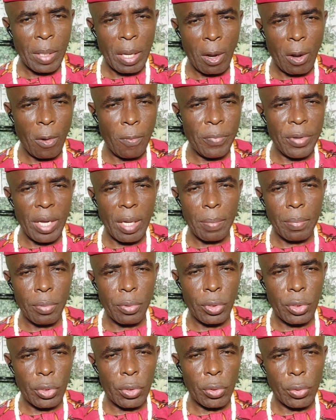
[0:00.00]
I'll be
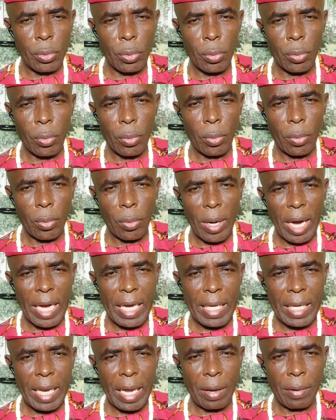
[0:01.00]
able to
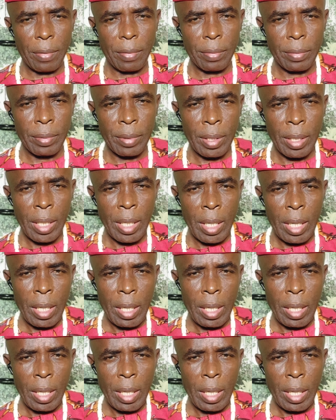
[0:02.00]
write down,